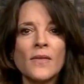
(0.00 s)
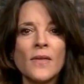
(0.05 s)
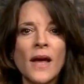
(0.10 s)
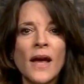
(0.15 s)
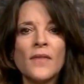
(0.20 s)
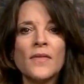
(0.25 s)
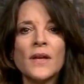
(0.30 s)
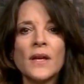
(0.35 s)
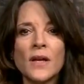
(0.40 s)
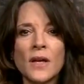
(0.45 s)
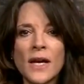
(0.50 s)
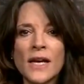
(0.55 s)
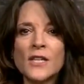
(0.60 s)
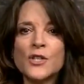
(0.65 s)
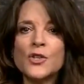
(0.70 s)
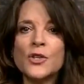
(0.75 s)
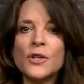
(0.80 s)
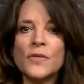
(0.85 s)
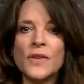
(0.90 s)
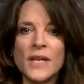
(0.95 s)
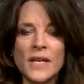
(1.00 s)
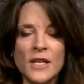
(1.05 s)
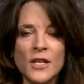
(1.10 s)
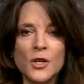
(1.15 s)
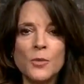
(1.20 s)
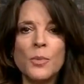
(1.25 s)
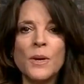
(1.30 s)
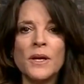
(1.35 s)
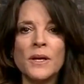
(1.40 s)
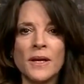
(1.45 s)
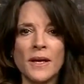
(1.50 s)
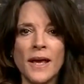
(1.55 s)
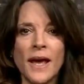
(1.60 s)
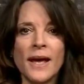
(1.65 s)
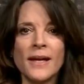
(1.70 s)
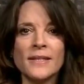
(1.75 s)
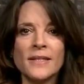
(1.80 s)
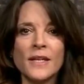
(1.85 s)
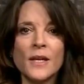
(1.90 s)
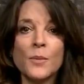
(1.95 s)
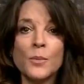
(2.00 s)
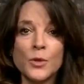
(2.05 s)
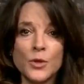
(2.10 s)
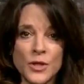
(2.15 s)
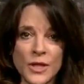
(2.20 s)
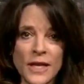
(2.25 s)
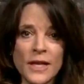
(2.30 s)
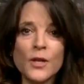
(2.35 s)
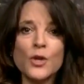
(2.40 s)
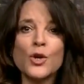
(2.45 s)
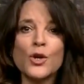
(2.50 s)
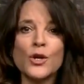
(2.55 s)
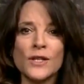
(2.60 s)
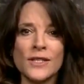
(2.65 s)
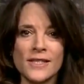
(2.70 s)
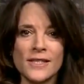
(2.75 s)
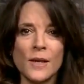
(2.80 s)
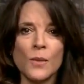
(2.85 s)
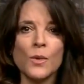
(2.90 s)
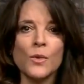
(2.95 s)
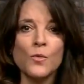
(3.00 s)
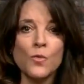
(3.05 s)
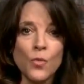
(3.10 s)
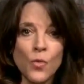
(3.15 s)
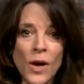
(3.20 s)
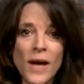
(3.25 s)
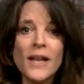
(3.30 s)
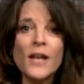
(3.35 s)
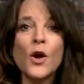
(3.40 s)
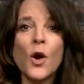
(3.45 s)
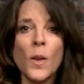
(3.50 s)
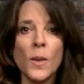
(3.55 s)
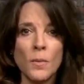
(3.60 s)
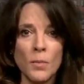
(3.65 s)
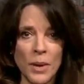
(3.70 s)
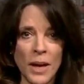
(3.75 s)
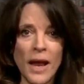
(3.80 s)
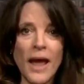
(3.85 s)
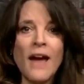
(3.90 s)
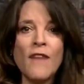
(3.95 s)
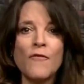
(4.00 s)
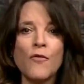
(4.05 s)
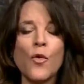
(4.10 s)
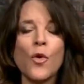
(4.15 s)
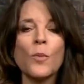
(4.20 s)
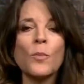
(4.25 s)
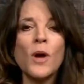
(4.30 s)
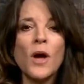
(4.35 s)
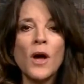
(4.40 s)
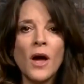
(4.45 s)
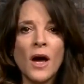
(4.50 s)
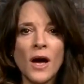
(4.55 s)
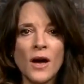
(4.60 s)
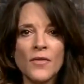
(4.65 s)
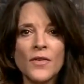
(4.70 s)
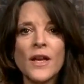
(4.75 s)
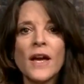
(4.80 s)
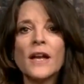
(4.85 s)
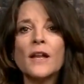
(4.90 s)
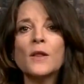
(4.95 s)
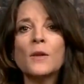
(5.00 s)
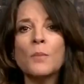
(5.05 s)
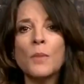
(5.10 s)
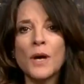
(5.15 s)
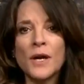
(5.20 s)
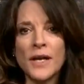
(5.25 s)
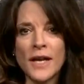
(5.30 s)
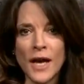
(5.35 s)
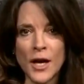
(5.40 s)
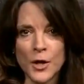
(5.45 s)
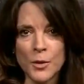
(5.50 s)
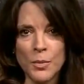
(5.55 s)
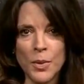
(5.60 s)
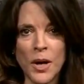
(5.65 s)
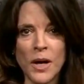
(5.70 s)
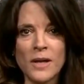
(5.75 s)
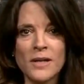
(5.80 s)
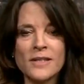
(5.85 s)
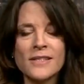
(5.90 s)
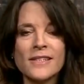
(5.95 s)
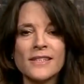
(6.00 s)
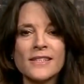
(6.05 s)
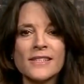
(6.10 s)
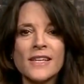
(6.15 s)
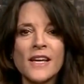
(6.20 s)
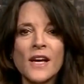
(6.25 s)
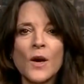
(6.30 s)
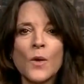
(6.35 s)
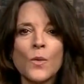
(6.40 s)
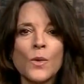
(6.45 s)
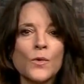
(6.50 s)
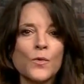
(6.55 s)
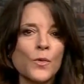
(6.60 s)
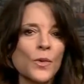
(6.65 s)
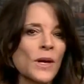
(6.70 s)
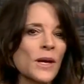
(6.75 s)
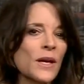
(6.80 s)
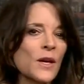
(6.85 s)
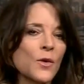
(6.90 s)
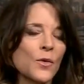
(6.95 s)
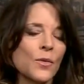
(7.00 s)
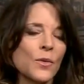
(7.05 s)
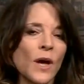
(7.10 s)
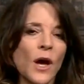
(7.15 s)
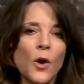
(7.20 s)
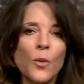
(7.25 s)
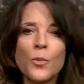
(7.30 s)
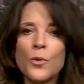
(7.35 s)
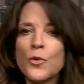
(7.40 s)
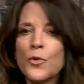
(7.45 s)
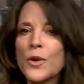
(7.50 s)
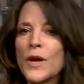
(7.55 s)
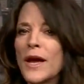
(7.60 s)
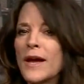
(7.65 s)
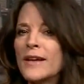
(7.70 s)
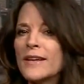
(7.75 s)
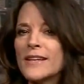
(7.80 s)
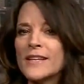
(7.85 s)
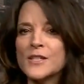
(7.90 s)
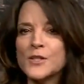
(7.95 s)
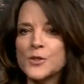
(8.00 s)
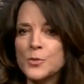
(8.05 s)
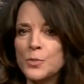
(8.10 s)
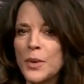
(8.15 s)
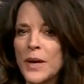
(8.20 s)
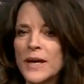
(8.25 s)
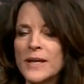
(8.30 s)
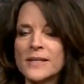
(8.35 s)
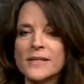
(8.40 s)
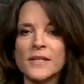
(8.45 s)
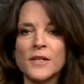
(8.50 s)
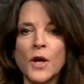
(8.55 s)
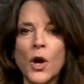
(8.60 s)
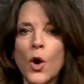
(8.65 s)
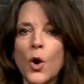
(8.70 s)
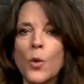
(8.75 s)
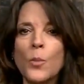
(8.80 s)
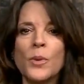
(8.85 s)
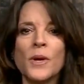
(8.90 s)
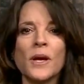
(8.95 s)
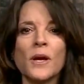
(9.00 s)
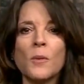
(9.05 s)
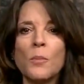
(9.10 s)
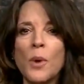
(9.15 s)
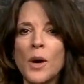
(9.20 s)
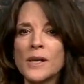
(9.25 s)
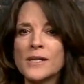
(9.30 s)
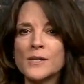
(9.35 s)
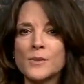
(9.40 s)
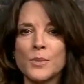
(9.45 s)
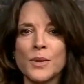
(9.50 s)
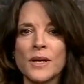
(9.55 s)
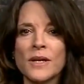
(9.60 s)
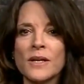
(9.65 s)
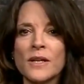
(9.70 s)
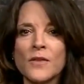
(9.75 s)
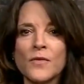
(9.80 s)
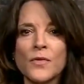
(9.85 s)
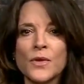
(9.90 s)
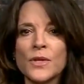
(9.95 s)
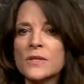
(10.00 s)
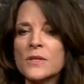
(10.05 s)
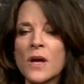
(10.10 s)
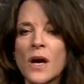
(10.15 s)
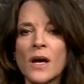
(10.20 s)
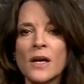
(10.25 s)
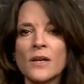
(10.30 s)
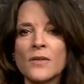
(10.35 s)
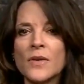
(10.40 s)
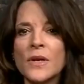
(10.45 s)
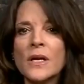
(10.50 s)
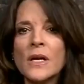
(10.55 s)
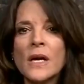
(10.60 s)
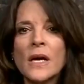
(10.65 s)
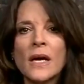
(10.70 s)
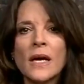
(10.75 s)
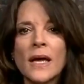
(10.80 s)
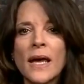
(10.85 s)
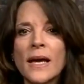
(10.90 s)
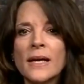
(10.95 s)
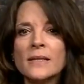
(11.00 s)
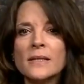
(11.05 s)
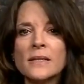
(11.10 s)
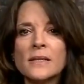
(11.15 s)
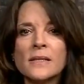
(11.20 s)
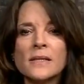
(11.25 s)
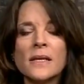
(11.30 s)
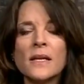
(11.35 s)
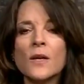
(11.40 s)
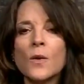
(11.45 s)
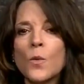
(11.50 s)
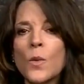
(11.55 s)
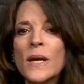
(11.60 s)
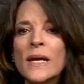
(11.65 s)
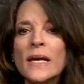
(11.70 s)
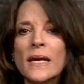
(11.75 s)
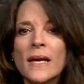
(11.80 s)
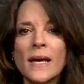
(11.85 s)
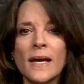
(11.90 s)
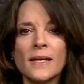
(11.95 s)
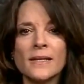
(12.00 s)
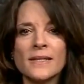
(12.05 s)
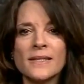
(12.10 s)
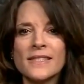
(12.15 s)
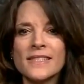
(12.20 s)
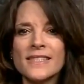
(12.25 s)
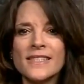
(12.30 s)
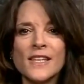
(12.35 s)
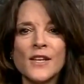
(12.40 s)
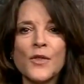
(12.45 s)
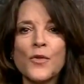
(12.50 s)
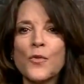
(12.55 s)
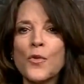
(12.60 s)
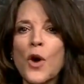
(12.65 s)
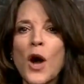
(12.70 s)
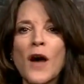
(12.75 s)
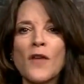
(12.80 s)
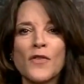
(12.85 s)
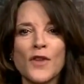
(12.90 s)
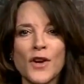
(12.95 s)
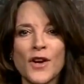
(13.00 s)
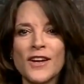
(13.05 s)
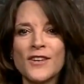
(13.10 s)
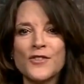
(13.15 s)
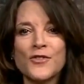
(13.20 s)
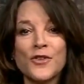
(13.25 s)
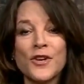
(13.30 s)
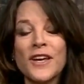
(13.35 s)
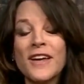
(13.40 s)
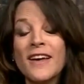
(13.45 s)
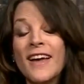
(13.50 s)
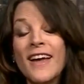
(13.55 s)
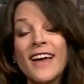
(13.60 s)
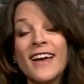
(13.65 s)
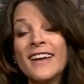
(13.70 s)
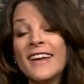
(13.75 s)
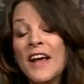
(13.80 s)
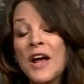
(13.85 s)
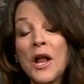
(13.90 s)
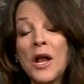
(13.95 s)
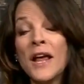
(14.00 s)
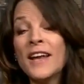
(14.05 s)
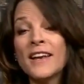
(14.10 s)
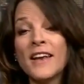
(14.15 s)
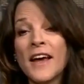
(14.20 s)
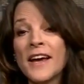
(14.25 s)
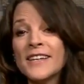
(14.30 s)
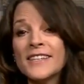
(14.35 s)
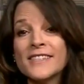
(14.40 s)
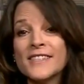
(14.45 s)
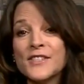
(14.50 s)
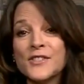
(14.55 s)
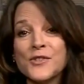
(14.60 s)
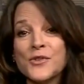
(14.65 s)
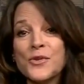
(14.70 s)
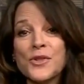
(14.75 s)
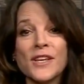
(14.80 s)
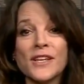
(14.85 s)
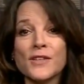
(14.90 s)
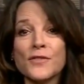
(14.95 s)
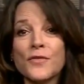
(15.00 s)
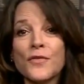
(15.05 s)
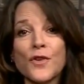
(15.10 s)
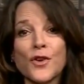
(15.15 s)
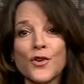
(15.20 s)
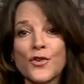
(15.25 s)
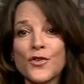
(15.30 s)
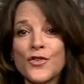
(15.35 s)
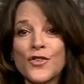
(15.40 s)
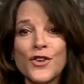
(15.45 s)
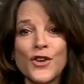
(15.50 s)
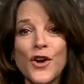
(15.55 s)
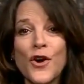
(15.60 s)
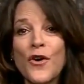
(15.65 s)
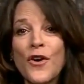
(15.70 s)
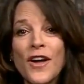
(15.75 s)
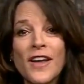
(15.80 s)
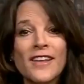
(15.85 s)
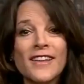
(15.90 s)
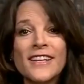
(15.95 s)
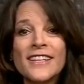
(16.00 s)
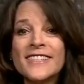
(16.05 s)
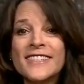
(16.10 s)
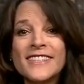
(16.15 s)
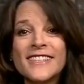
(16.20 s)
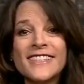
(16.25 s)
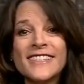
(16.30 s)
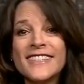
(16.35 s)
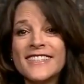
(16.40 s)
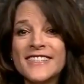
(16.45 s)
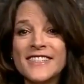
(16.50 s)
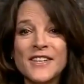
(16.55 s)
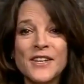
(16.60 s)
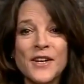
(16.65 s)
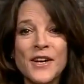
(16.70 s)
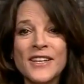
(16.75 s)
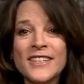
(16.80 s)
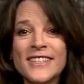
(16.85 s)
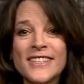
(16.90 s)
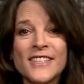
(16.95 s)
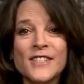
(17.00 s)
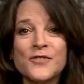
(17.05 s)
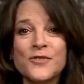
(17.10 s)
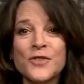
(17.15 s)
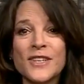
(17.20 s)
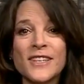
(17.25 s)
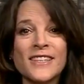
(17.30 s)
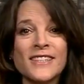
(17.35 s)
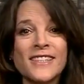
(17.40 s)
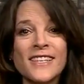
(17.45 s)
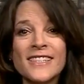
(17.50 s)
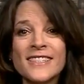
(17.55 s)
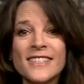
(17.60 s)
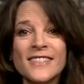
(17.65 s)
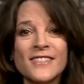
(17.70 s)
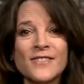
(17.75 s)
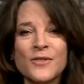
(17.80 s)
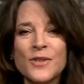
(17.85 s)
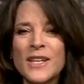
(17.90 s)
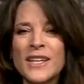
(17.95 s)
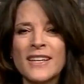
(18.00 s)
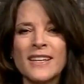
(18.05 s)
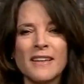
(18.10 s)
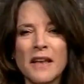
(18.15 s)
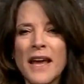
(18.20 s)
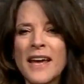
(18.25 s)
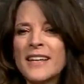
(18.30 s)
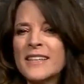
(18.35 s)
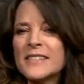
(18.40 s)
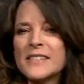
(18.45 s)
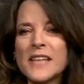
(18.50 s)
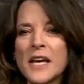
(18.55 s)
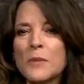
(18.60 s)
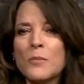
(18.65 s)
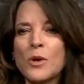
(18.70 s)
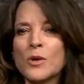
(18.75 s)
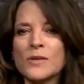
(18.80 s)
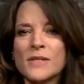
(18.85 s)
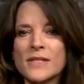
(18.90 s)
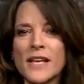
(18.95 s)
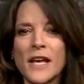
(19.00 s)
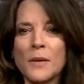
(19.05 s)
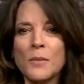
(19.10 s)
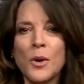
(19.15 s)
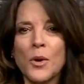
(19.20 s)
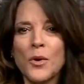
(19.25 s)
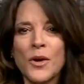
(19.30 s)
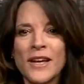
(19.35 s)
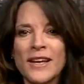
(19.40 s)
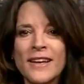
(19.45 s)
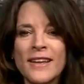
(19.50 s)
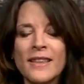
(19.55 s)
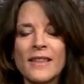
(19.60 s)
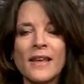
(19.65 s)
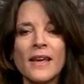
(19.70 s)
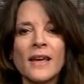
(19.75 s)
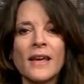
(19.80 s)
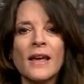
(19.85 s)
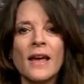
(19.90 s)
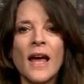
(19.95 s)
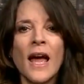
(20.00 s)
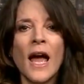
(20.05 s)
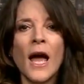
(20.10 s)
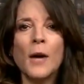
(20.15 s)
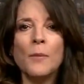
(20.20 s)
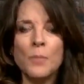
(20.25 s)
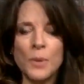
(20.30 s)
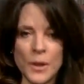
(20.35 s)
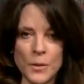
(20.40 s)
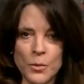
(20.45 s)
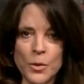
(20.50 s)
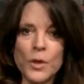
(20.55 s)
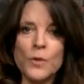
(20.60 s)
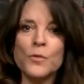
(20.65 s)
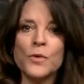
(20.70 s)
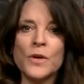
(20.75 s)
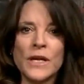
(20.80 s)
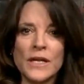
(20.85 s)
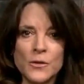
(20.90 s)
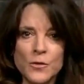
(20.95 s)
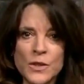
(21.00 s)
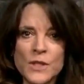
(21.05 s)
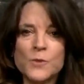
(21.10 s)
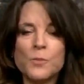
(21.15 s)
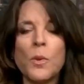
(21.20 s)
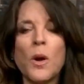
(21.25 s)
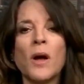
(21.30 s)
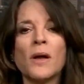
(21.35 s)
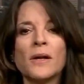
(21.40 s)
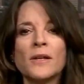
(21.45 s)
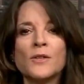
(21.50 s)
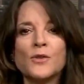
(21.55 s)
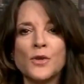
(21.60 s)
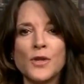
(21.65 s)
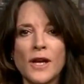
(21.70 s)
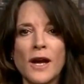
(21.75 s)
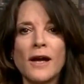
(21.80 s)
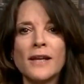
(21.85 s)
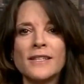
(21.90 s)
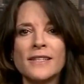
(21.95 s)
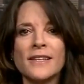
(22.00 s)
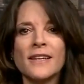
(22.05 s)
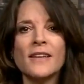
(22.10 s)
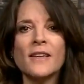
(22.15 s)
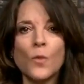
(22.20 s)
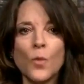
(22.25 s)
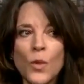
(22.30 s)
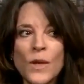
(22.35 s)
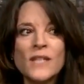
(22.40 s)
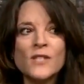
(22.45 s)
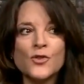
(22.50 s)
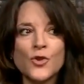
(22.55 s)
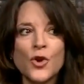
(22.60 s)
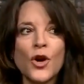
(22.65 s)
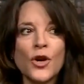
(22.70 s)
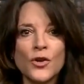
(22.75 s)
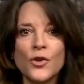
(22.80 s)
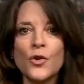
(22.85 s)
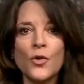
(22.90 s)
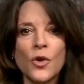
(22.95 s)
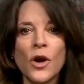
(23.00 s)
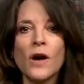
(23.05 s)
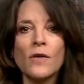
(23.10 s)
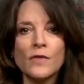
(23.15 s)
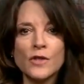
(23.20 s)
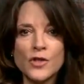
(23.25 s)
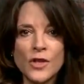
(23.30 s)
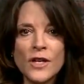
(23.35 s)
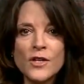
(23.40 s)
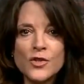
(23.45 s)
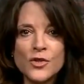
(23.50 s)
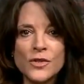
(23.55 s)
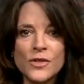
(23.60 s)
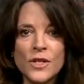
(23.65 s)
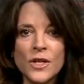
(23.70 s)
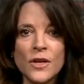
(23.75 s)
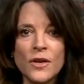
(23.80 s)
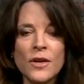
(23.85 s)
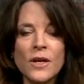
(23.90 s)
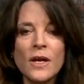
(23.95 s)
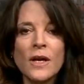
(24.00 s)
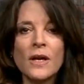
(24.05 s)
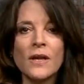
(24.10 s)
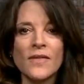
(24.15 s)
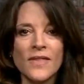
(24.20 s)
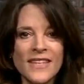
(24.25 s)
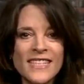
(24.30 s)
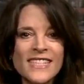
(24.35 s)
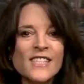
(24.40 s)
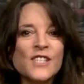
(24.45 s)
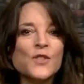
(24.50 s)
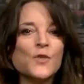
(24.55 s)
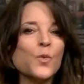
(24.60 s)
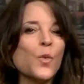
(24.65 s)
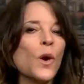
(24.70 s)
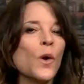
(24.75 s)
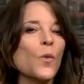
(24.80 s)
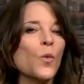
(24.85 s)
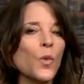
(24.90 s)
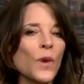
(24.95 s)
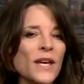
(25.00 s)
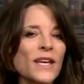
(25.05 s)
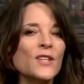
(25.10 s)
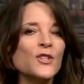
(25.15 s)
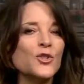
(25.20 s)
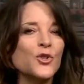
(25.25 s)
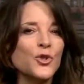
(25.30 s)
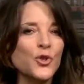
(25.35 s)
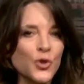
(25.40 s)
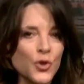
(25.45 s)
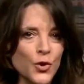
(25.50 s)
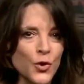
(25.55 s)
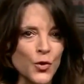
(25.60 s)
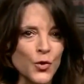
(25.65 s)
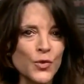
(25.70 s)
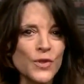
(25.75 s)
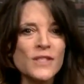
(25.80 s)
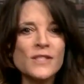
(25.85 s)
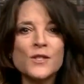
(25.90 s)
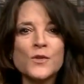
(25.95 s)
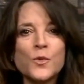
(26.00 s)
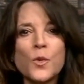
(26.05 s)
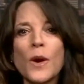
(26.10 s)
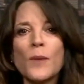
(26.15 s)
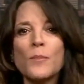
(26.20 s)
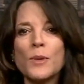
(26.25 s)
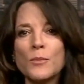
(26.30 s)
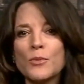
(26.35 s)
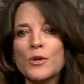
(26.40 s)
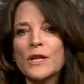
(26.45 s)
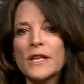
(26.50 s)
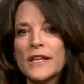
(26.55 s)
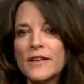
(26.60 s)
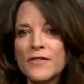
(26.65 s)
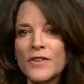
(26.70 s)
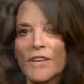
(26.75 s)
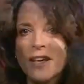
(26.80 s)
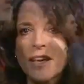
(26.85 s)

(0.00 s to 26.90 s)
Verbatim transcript: that the election of an independent candidate, particularly someone running on the platform of getting the money out of politics, would really help create a space, an opening, a possibility for this kind of a candidacy and a winning candidacy throughout the country. And LA likes to do things first. You know, this, this is a, a district that doesn't really like same old, same old anything. And people are really responding to the idea that we start new conversations here. This is what we do. This is why people live